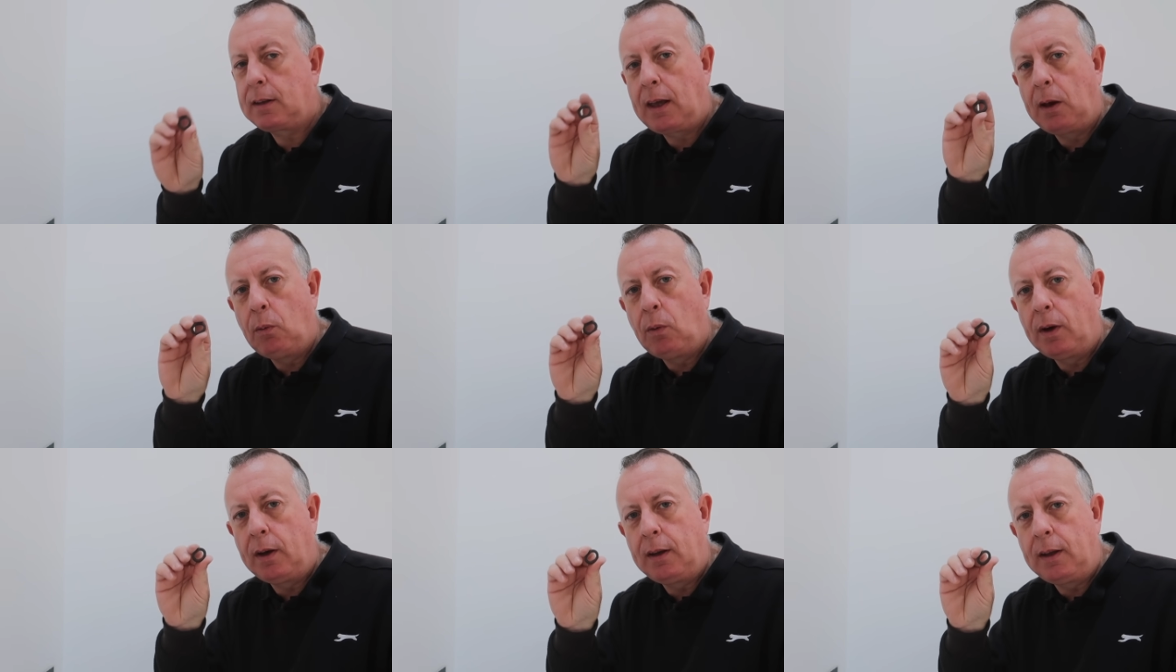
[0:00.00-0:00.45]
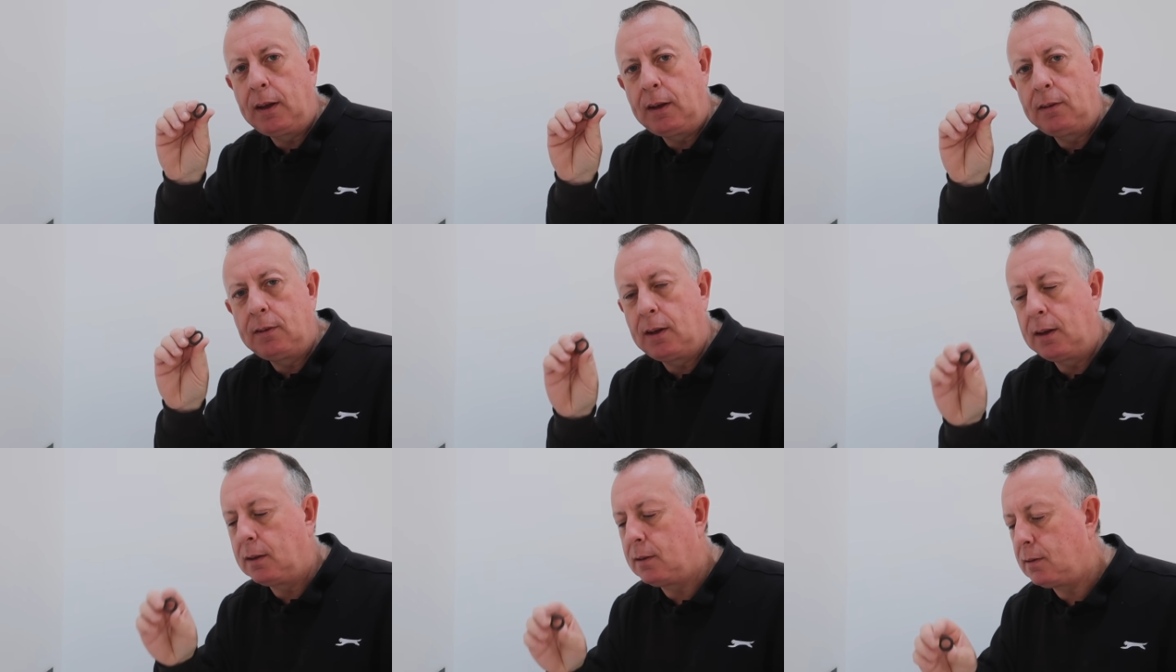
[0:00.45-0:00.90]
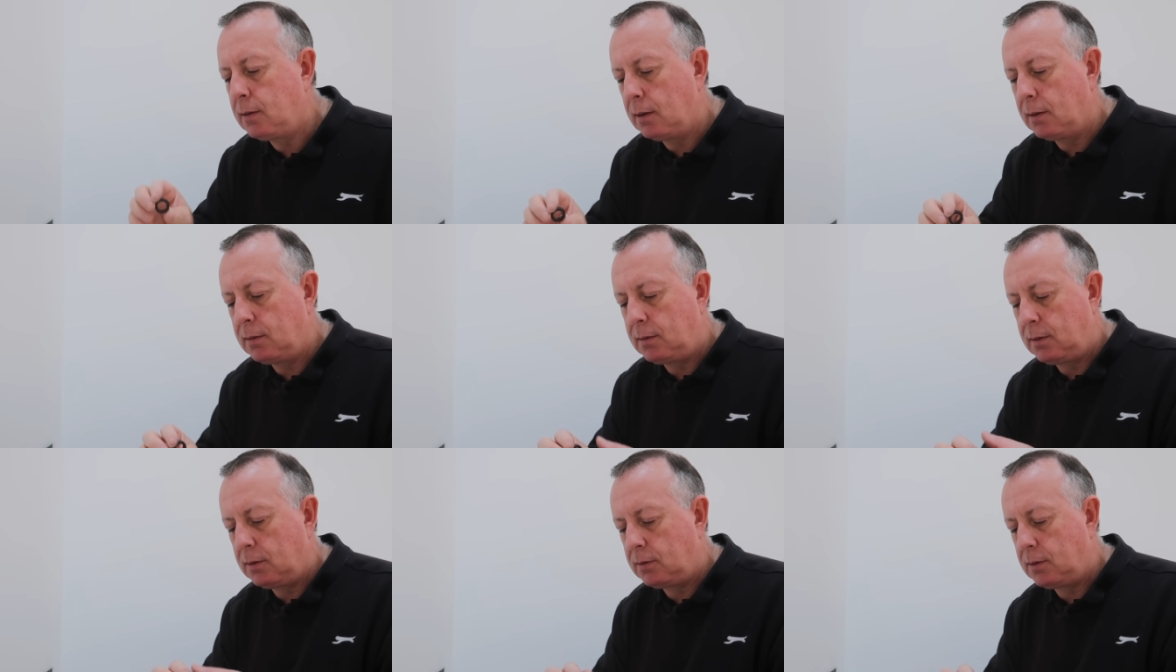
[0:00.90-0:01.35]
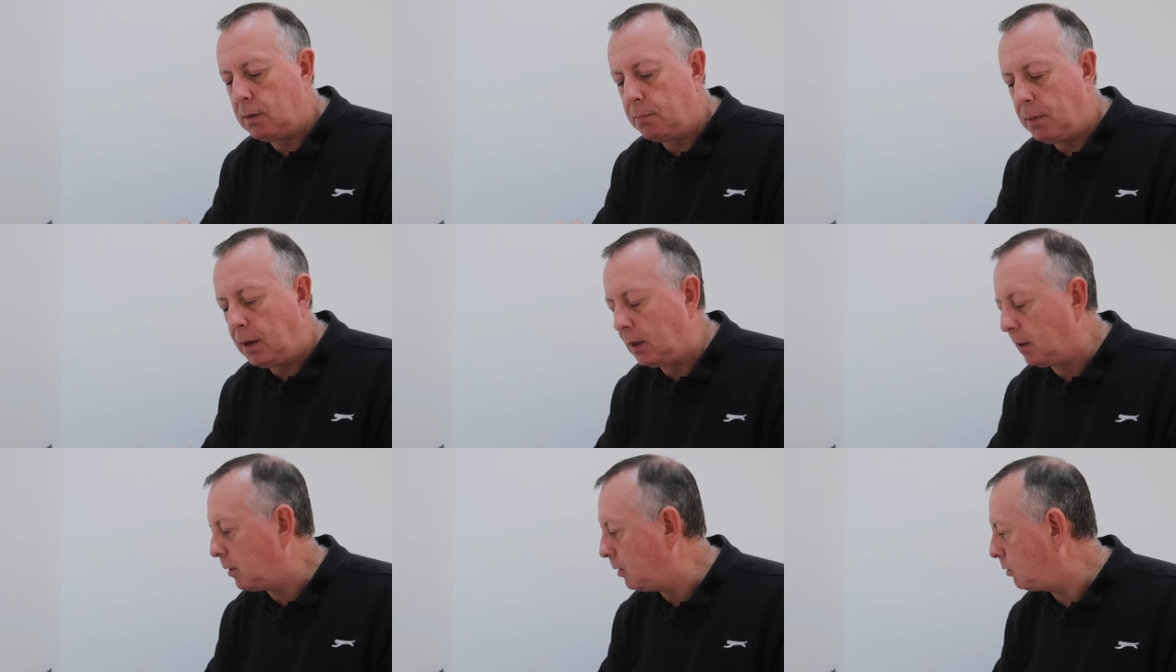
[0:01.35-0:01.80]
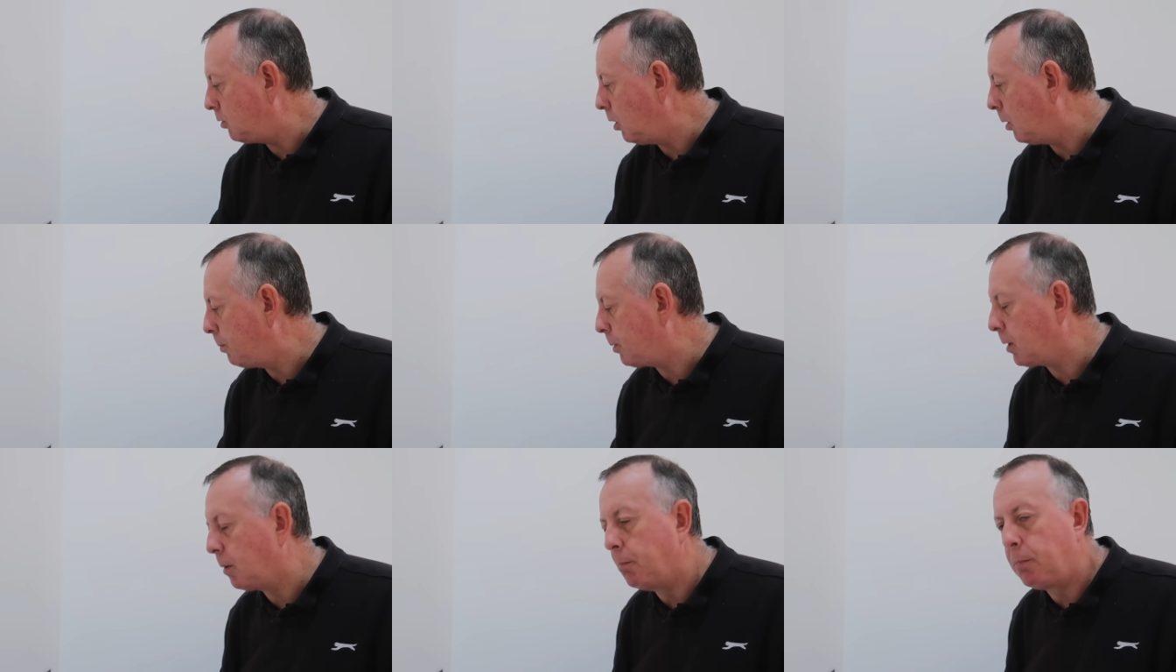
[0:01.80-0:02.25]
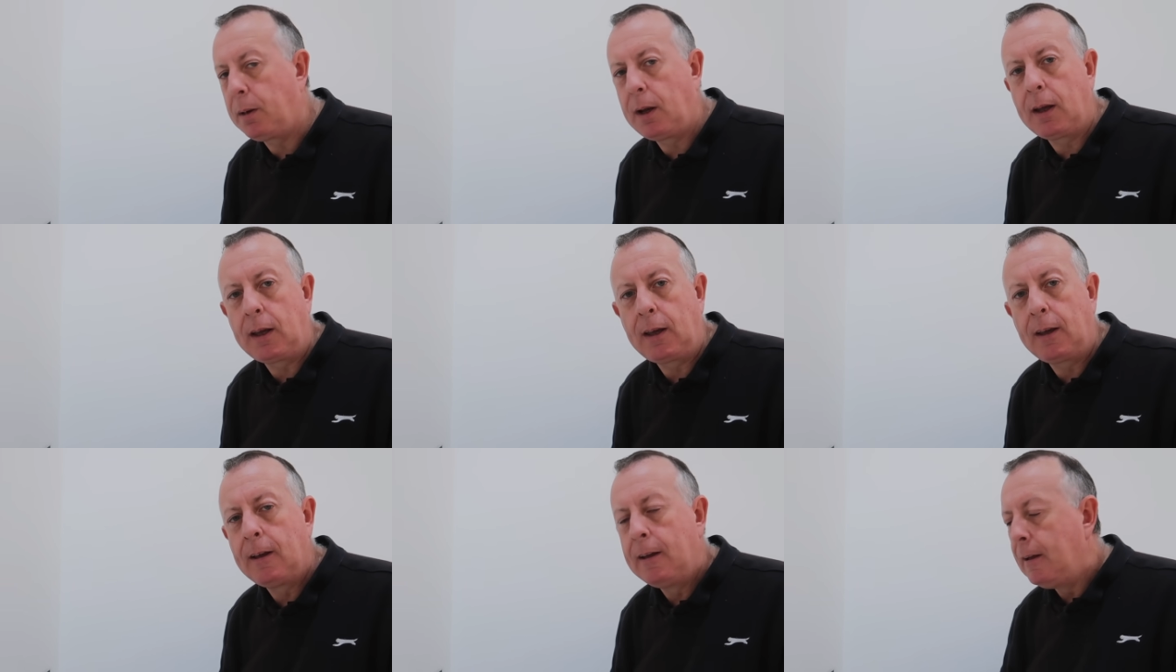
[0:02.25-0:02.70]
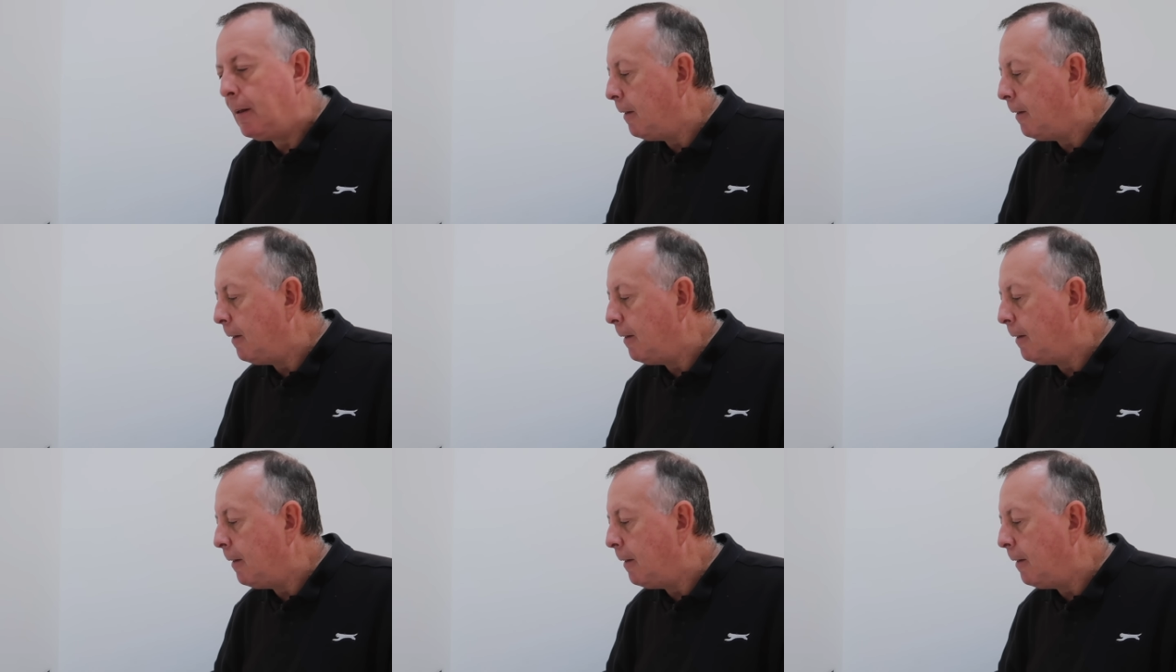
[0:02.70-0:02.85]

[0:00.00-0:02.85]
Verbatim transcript: get one of these in, so just to make the job complete.